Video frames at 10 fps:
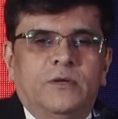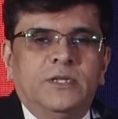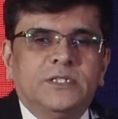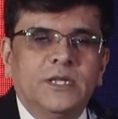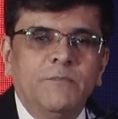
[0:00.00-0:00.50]

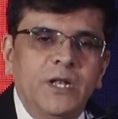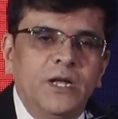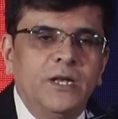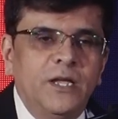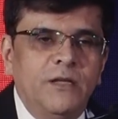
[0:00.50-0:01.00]

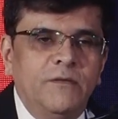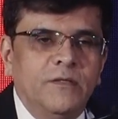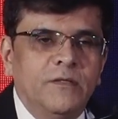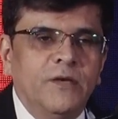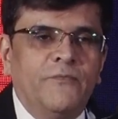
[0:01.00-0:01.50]
Similarly,
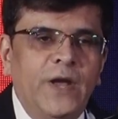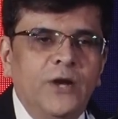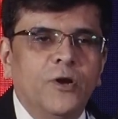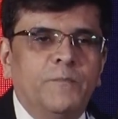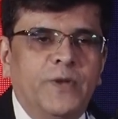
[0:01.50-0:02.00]
the
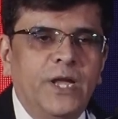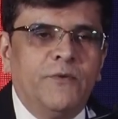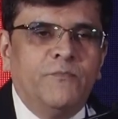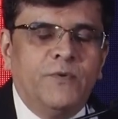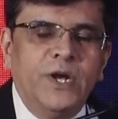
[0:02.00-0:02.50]
fate of
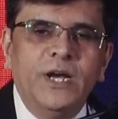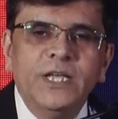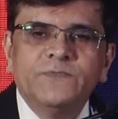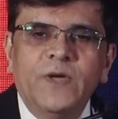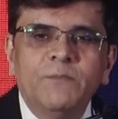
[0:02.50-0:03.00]
trade
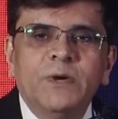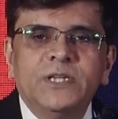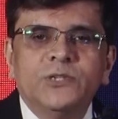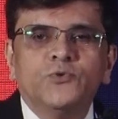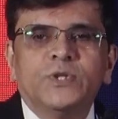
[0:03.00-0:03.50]
is very much
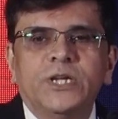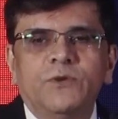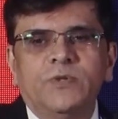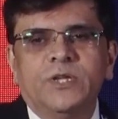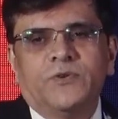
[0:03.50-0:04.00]
associated
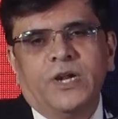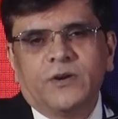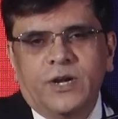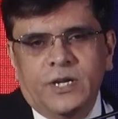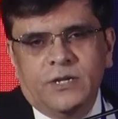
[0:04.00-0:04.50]
with the trade
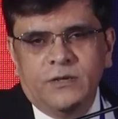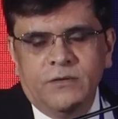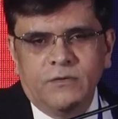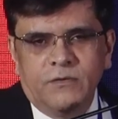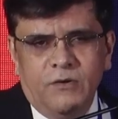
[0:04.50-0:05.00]
credit.
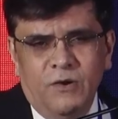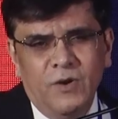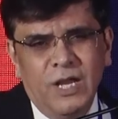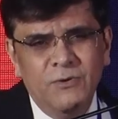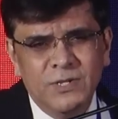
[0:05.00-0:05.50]

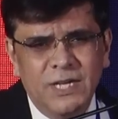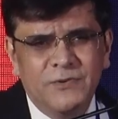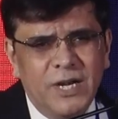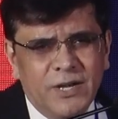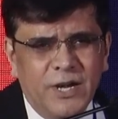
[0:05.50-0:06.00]
Well, I would say
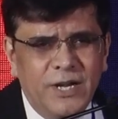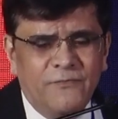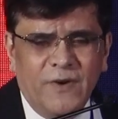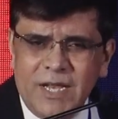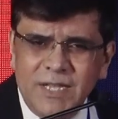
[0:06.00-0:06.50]
trade credit
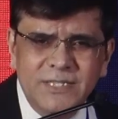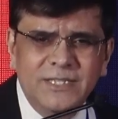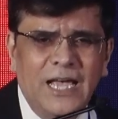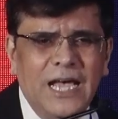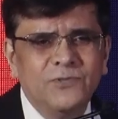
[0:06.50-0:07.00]
finance
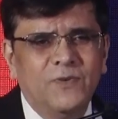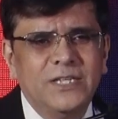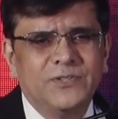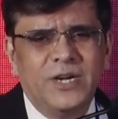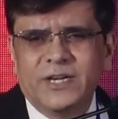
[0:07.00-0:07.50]
as well
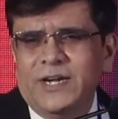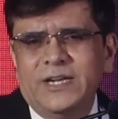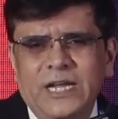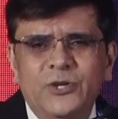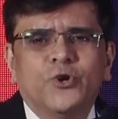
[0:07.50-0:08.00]
as trade
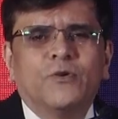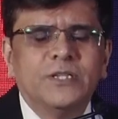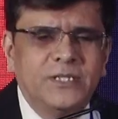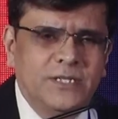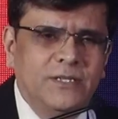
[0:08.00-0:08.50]
credit
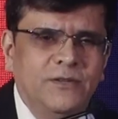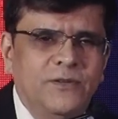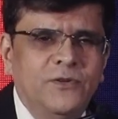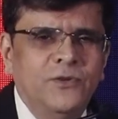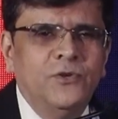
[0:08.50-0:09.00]
insurance.
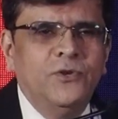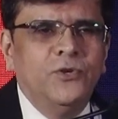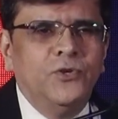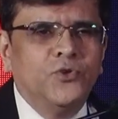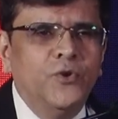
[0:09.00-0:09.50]

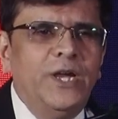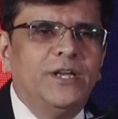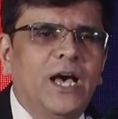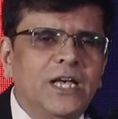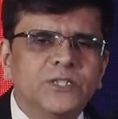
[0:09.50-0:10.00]
So it
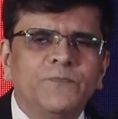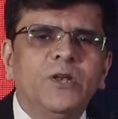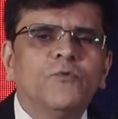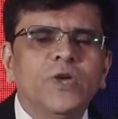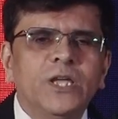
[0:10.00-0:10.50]
has
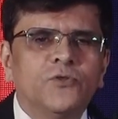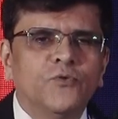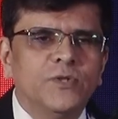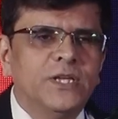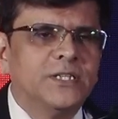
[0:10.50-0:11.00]
been going
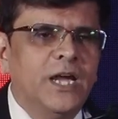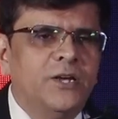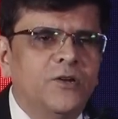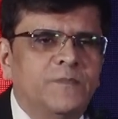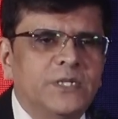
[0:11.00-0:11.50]
through this
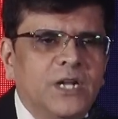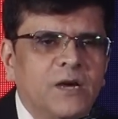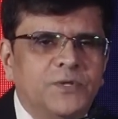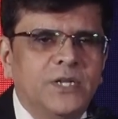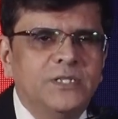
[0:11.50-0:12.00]
kind of
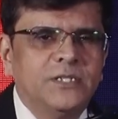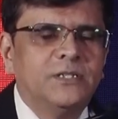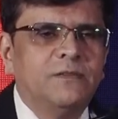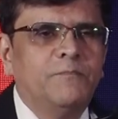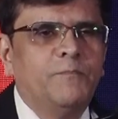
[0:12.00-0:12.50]

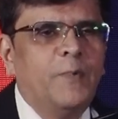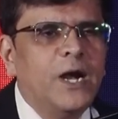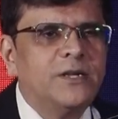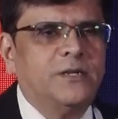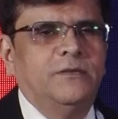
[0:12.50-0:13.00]
disruptions,
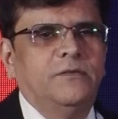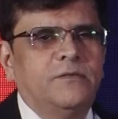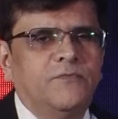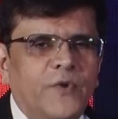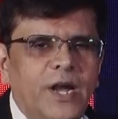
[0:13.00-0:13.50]
but
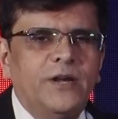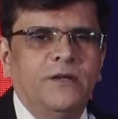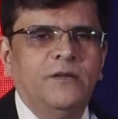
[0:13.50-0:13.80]
trade